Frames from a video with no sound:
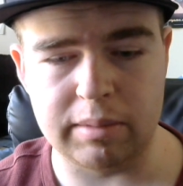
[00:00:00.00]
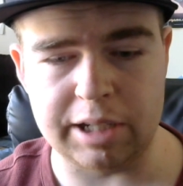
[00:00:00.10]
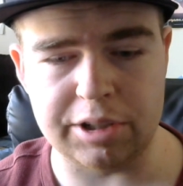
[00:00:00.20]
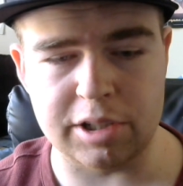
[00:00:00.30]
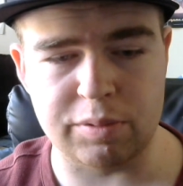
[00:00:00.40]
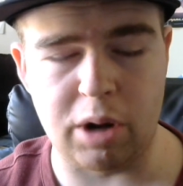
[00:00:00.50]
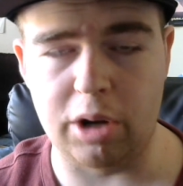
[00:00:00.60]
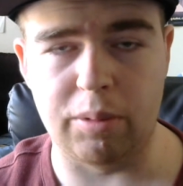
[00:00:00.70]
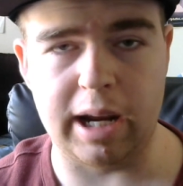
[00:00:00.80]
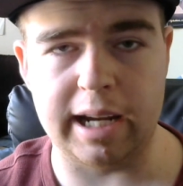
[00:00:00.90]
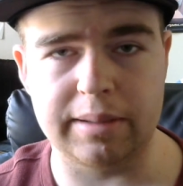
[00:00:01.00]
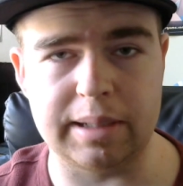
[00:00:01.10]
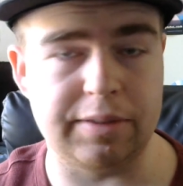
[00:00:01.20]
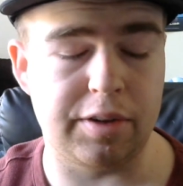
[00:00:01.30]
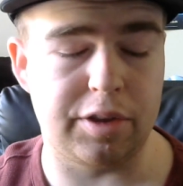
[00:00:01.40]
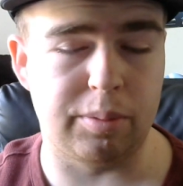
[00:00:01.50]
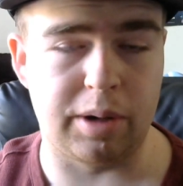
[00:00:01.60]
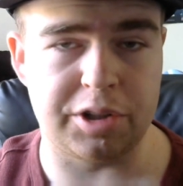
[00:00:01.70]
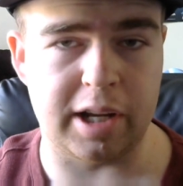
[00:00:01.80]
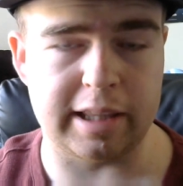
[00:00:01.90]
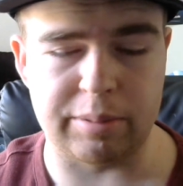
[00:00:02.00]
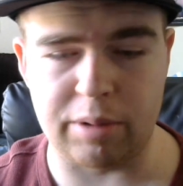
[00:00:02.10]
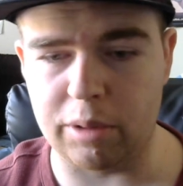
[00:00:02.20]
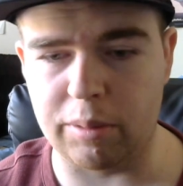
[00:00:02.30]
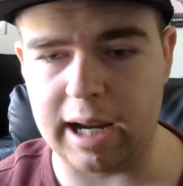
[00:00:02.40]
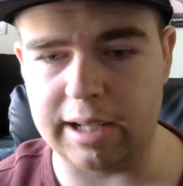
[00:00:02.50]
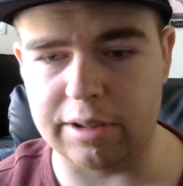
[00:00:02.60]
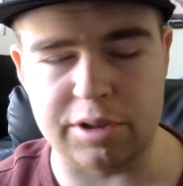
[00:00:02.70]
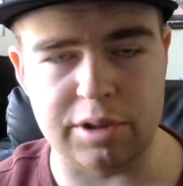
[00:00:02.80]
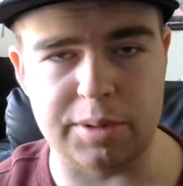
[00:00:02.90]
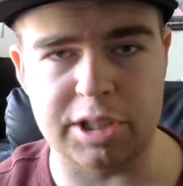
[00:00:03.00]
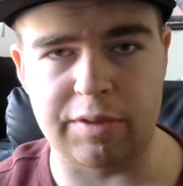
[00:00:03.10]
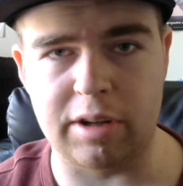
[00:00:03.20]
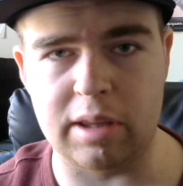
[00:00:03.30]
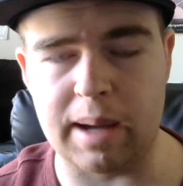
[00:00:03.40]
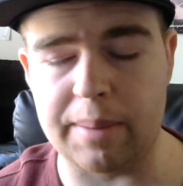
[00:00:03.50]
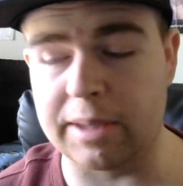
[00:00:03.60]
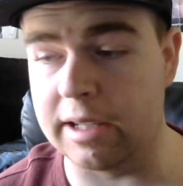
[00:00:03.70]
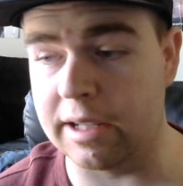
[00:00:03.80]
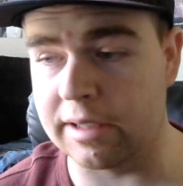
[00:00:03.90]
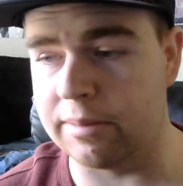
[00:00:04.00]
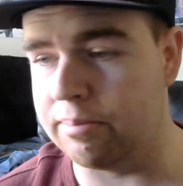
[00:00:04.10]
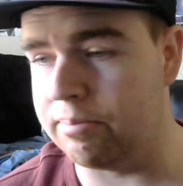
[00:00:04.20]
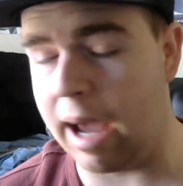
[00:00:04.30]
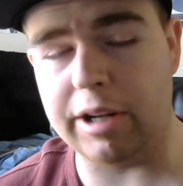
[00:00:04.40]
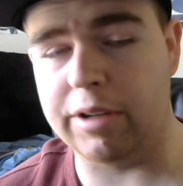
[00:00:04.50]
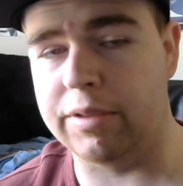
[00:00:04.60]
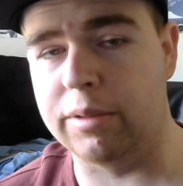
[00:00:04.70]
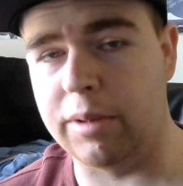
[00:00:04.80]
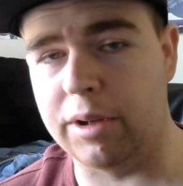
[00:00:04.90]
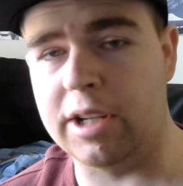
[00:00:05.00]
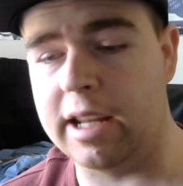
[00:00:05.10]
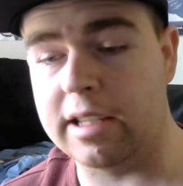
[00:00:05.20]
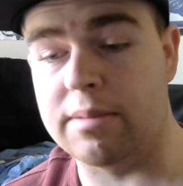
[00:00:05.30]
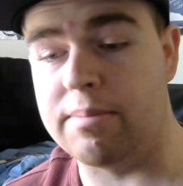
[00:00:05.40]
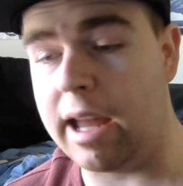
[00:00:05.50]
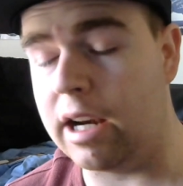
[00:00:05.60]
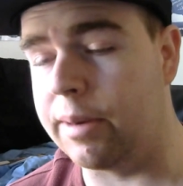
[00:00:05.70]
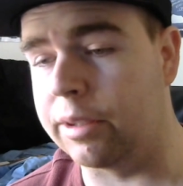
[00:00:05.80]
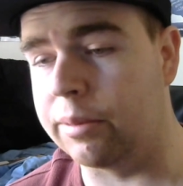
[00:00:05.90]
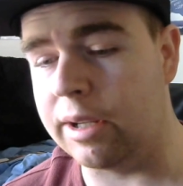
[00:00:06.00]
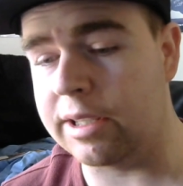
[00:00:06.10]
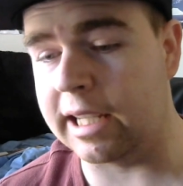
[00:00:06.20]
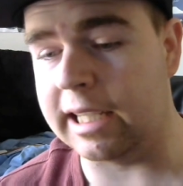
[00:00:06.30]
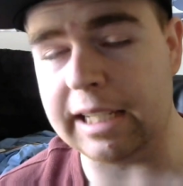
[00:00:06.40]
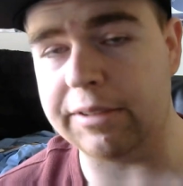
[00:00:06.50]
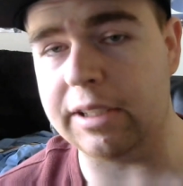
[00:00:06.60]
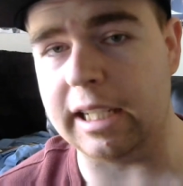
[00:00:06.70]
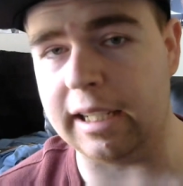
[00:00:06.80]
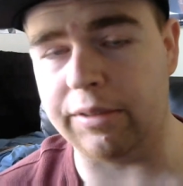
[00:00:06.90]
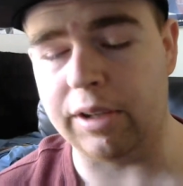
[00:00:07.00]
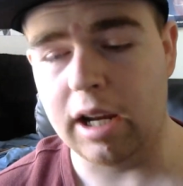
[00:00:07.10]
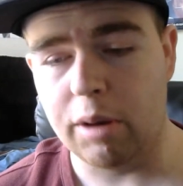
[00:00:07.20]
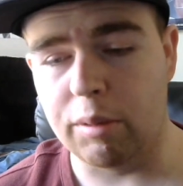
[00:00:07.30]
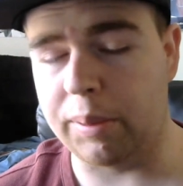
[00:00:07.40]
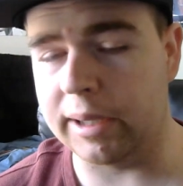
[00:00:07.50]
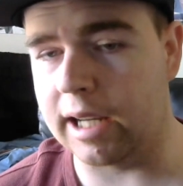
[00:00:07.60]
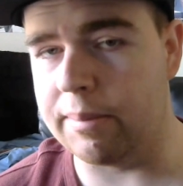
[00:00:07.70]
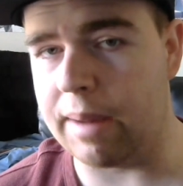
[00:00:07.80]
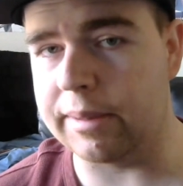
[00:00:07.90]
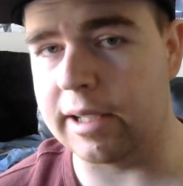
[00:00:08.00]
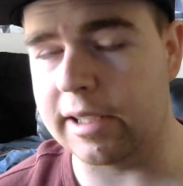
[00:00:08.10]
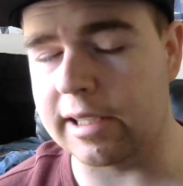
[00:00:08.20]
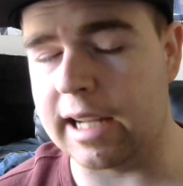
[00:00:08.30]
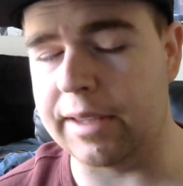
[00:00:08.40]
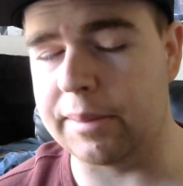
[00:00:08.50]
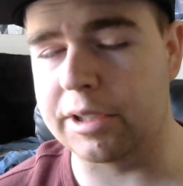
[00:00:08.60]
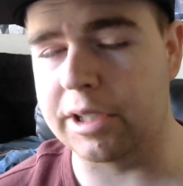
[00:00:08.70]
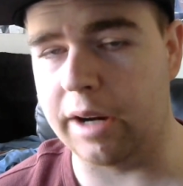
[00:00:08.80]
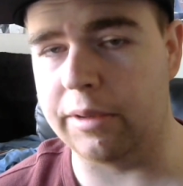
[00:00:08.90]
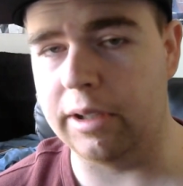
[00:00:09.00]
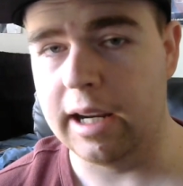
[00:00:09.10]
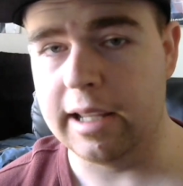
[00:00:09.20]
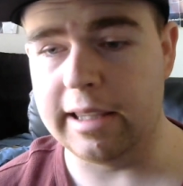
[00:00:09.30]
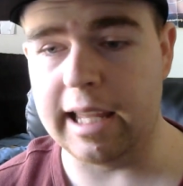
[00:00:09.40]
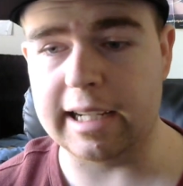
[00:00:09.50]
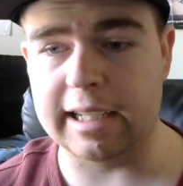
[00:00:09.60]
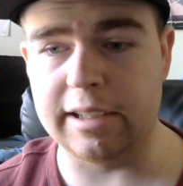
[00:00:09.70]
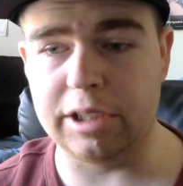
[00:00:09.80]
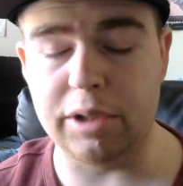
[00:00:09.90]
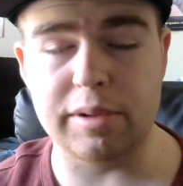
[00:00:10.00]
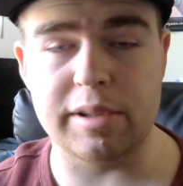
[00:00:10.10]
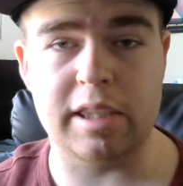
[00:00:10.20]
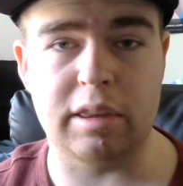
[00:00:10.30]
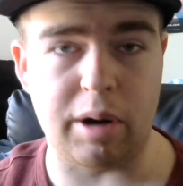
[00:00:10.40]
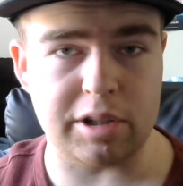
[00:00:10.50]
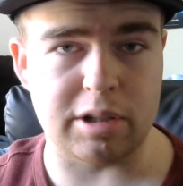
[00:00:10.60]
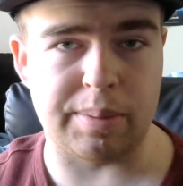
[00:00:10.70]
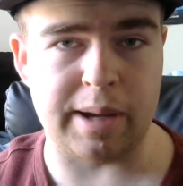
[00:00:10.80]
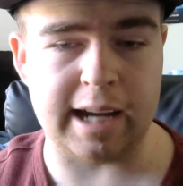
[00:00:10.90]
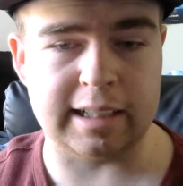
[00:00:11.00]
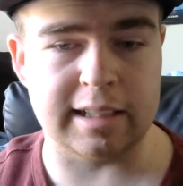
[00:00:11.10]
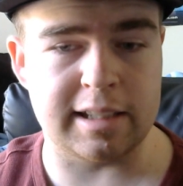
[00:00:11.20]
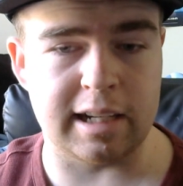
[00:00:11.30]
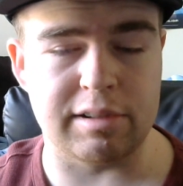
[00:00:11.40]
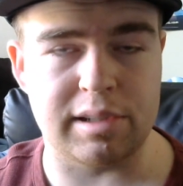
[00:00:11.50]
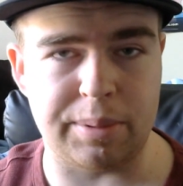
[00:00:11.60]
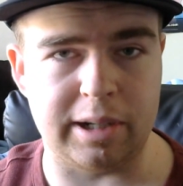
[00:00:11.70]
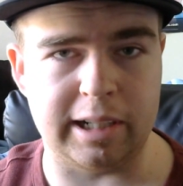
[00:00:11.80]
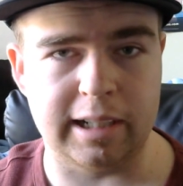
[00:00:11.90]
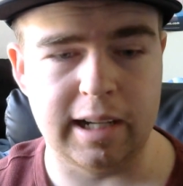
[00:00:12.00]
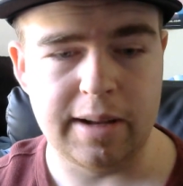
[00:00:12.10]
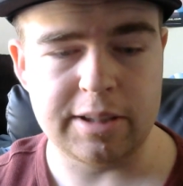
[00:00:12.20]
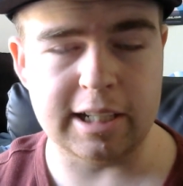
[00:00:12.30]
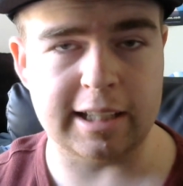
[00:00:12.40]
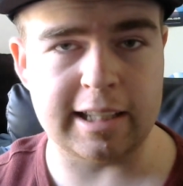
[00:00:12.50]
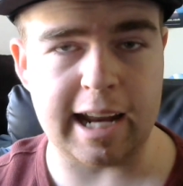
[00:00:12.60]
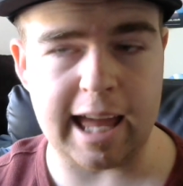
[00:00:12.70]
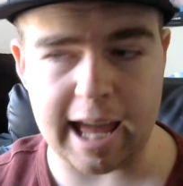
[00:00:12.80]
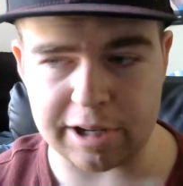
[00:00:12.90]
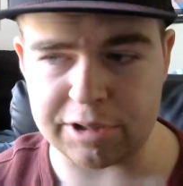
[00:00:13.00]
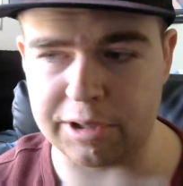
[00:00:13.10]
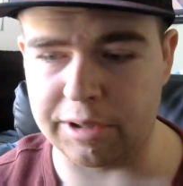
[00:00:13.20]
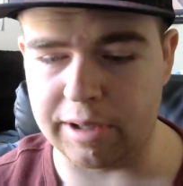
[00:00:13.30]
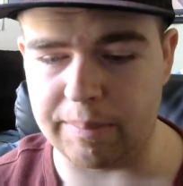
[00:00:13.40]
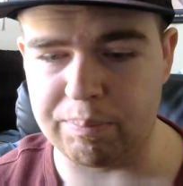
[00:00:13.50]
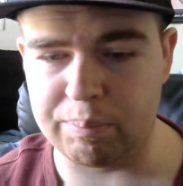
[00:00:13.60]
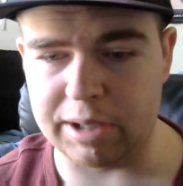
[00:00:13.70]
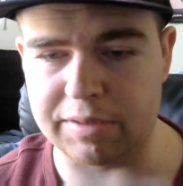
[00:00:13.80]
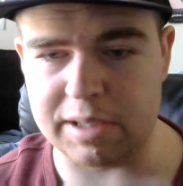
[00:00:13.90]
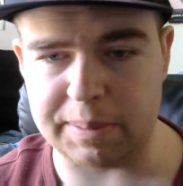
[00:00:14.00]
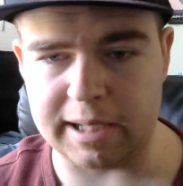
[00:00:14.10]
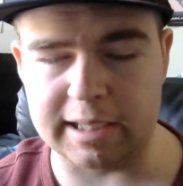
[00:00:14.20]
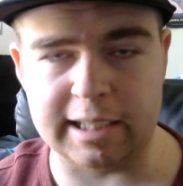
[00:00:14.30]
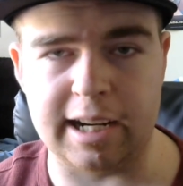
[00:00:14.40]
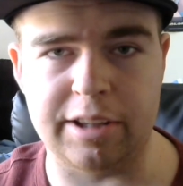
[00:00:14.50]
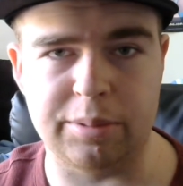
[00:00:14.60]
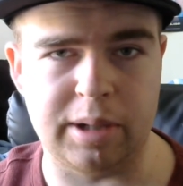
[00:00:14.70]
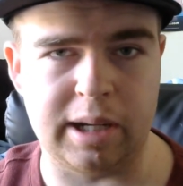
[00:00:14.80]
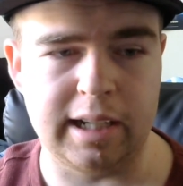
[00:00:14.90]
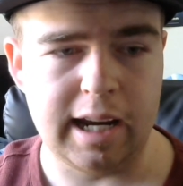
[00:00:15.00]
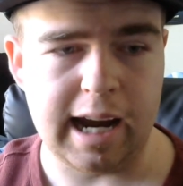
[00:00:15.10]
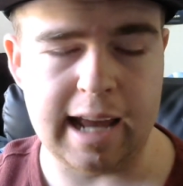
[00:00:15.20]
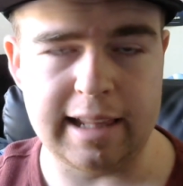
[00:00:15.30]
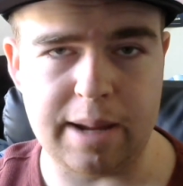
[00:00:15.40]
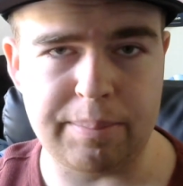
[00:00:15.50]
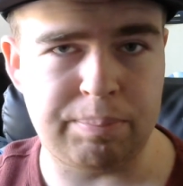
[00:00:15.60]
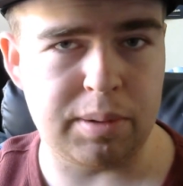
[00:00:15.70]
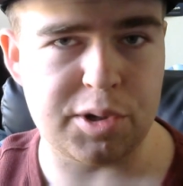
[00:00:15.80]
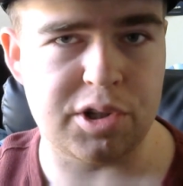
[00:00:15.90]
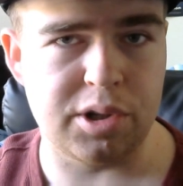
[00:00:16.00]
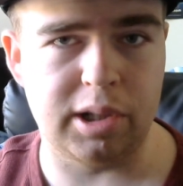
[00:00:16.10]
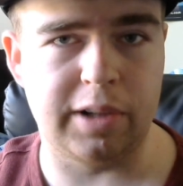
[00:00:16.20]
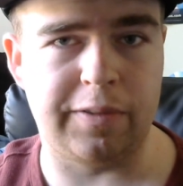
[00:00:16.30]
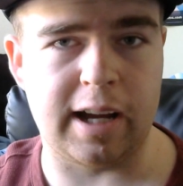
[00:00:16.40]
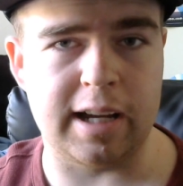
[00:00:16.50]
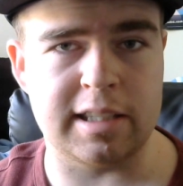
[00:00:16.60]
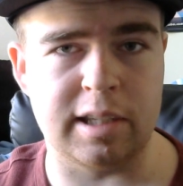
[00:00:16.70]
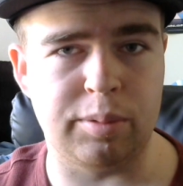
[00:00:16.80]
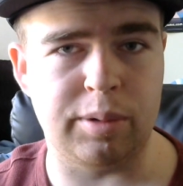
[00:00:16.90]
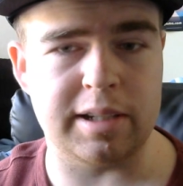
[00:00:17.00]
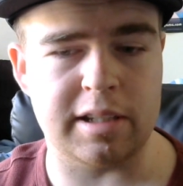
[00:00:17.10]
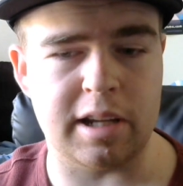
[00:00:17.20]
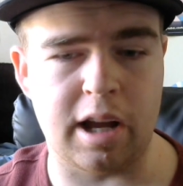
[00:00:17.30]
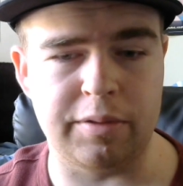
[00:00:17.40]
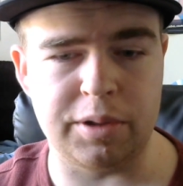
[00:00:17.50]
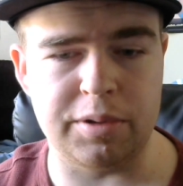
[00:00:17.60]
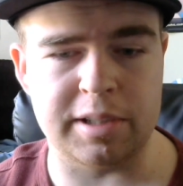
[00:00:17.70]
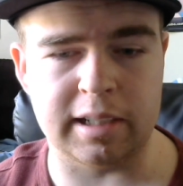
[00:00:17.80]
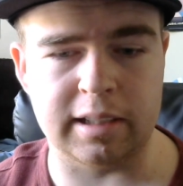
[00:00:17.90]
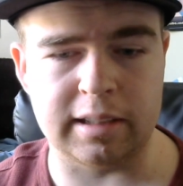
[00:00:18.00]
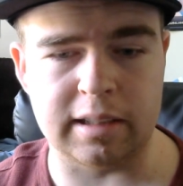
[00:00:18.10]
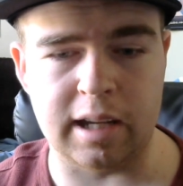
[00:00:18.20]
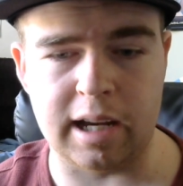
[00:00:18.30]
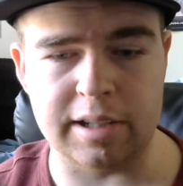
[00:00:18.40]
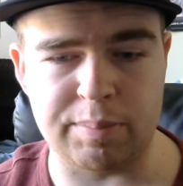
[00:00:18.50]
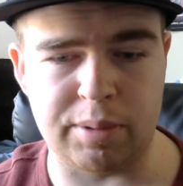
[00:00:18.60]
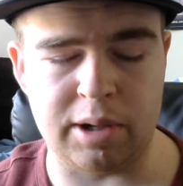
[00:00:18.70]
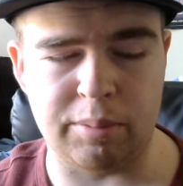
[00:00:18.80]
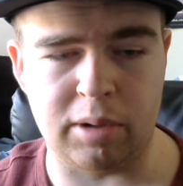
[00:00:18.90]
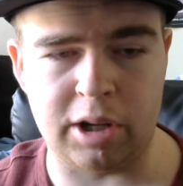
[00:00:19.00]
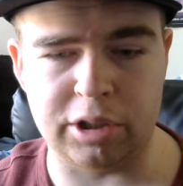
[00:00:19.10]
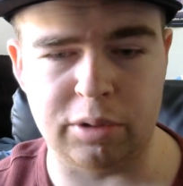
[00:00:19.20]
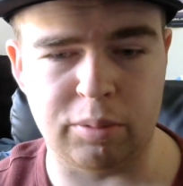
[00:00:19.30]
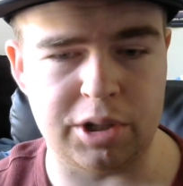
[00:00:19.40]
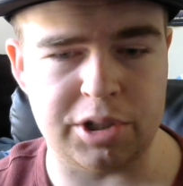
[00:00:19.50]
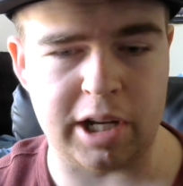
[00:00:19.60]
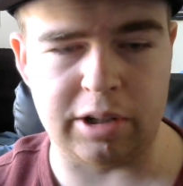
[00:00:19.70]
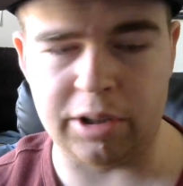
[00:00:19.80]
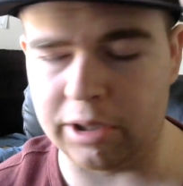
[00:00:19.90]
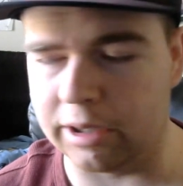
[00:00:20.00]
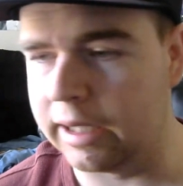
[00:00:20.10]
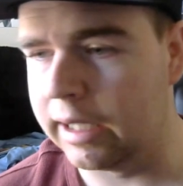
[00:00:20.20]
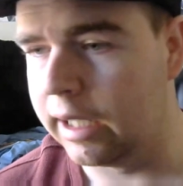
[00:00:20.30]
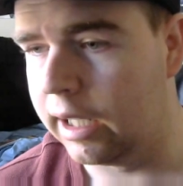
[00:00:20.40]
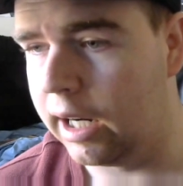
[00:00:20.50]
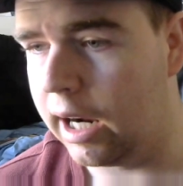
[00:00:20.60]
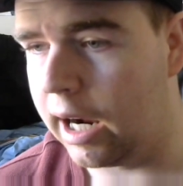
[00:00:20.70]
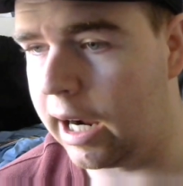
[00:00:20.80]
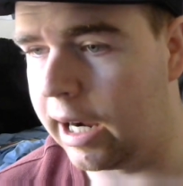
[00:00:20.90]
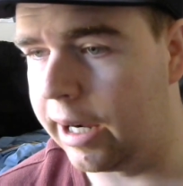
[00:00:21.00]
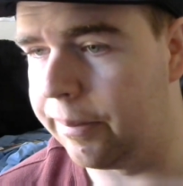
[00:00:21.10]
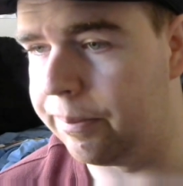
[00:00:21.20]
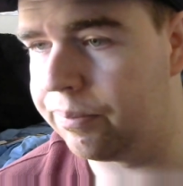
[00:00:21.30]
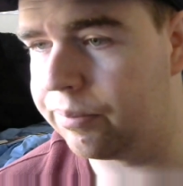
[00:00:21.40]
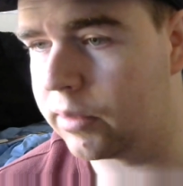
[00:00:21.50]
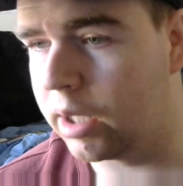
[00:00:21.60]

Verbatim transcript: They just run away. Even if they're one shot, they run away. There's so much cover on the map that it doesn't matter if they're one shot. It doesn't matter about the risk. And even if we're playing on a map that doesn't have that much cover, they can use thruster pack instead of sprinting to get that extra bit of speed to get out of the way. And that pretty much nullifies the risk of using uh, sprint while you're one shot or hurt. Um,